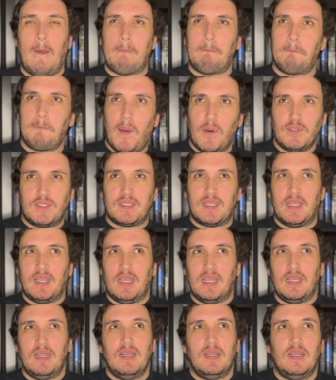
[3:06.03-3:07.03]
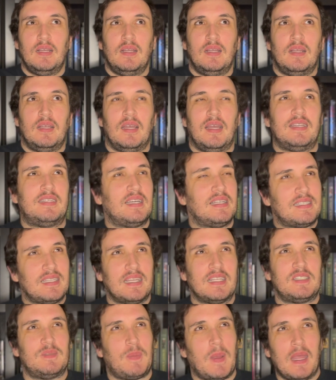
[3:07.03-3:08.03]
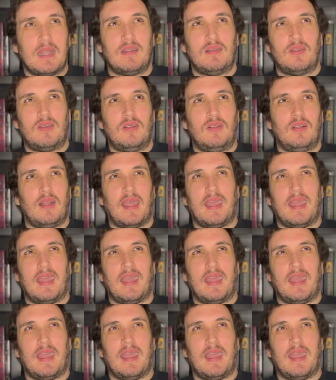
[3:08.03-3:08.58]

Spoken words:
Mostly, it does expand a little,